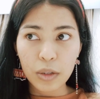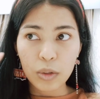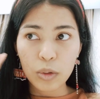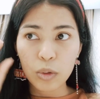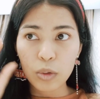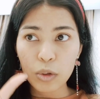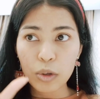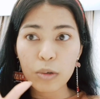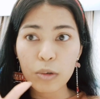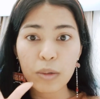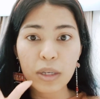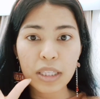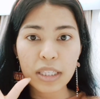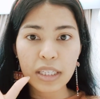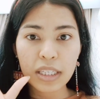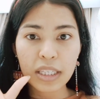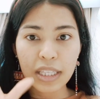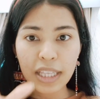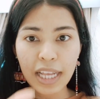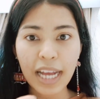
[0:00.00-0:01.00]
towards
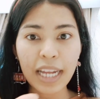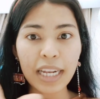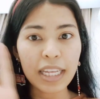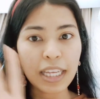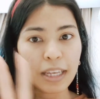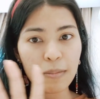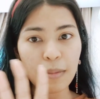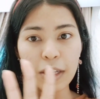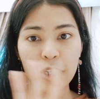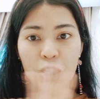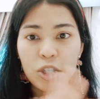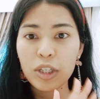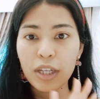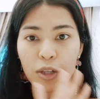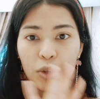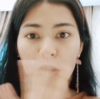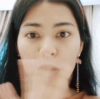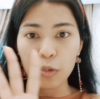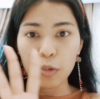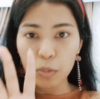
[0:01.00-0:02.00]
that image that
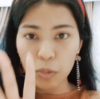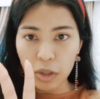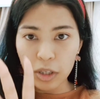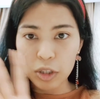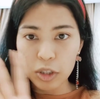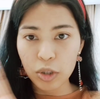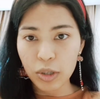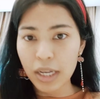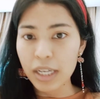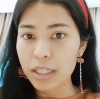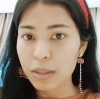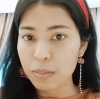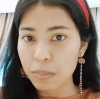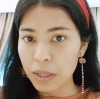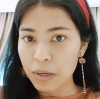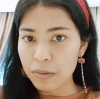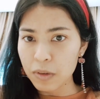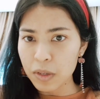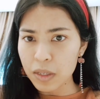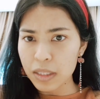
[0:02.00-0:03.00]
you want to
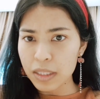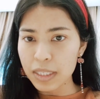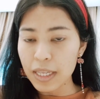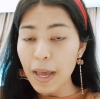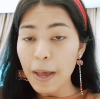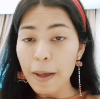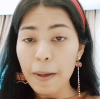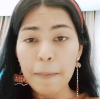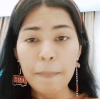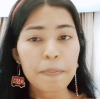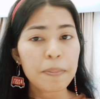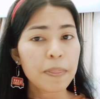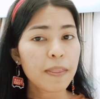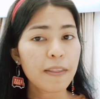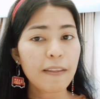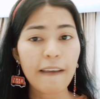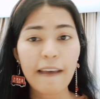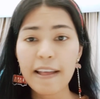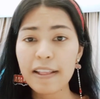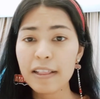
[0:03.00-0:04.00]
experience,
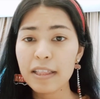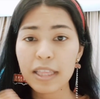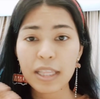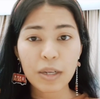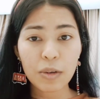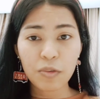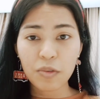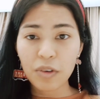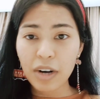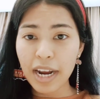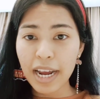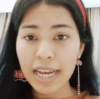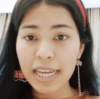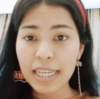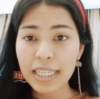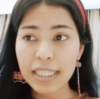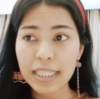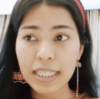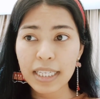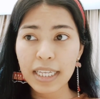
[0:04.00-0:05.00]
and the rest,
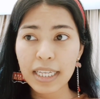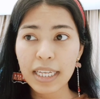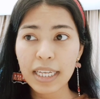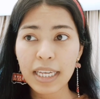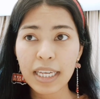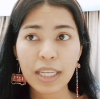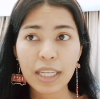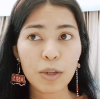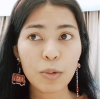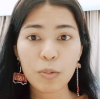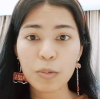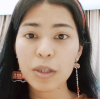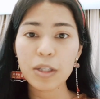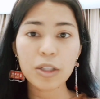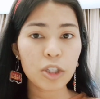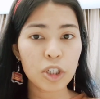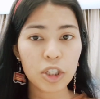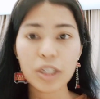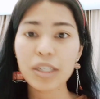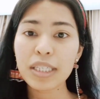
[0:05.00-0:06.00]
it will
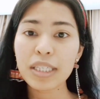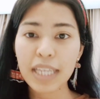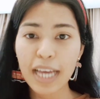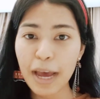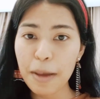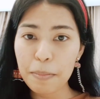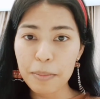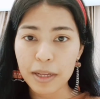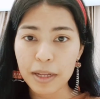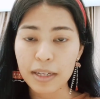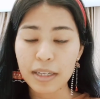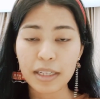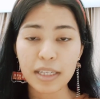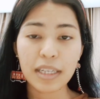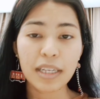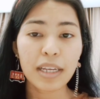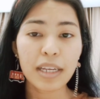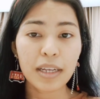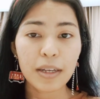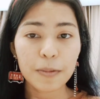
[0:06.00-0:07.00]
just happen.
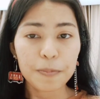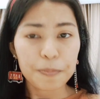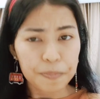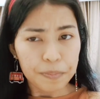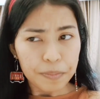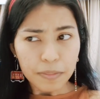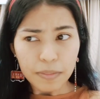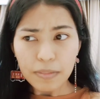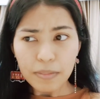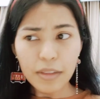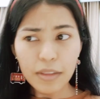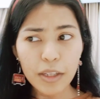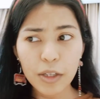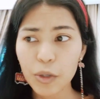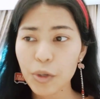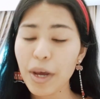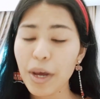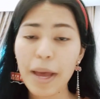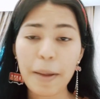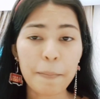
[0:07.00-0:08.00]
You
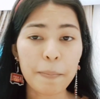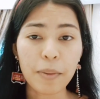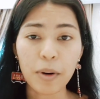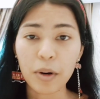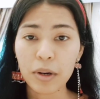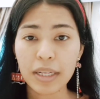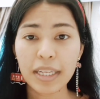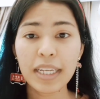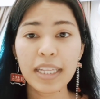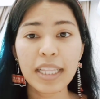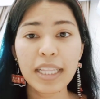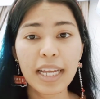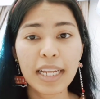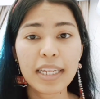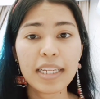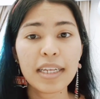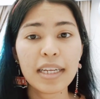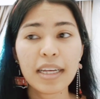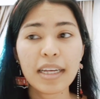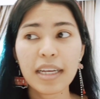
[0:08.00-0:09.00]
embody that
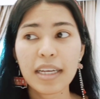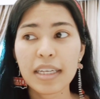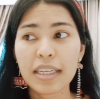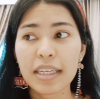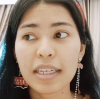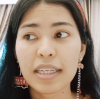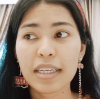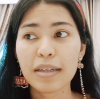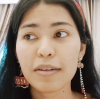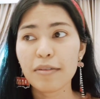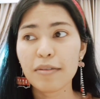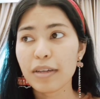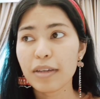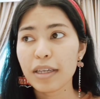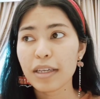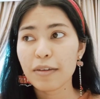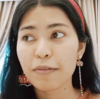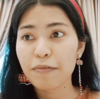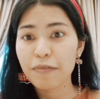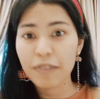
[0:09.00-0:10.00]

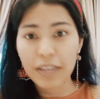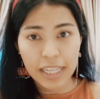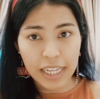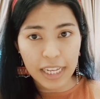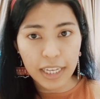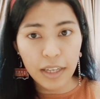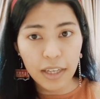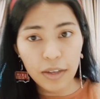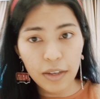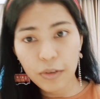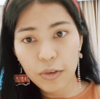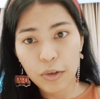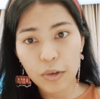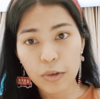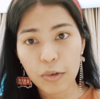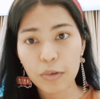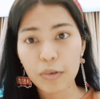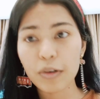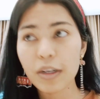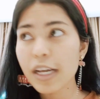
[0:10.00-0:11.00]
feeling,
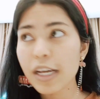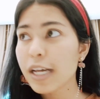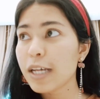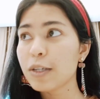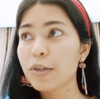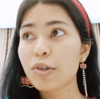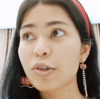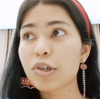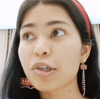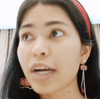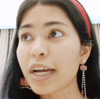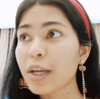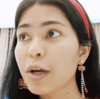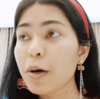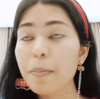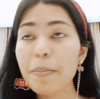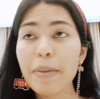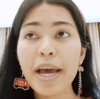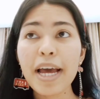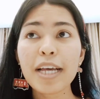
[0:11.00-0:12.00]
you try your
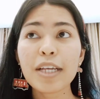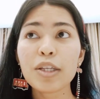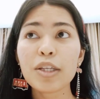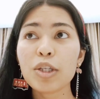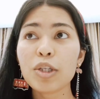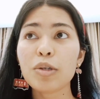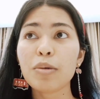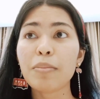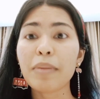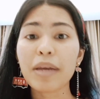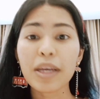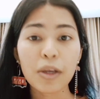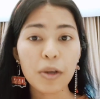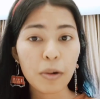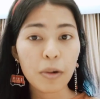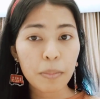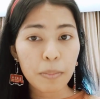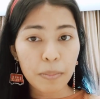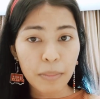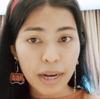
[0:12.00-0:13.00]
best to make your
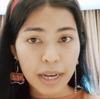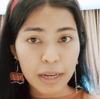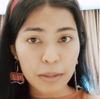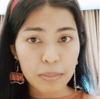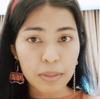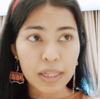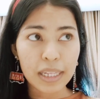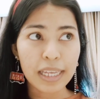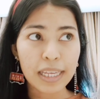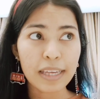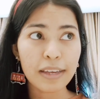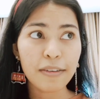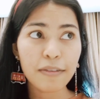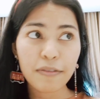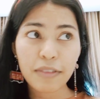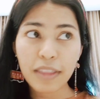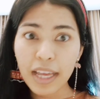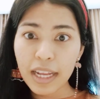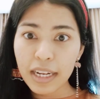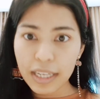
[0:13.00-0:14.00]
mind believe
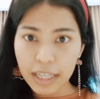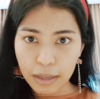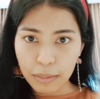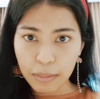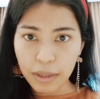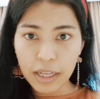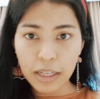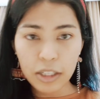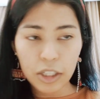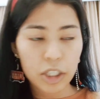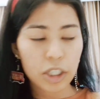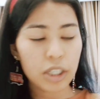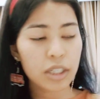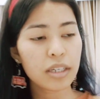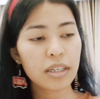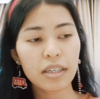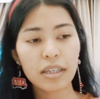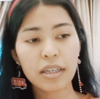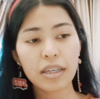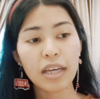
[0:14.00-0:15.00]
that image,
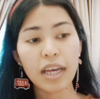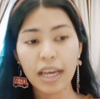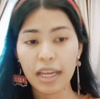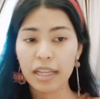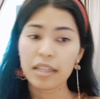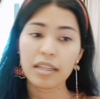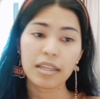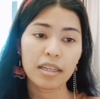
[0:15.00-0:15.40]
and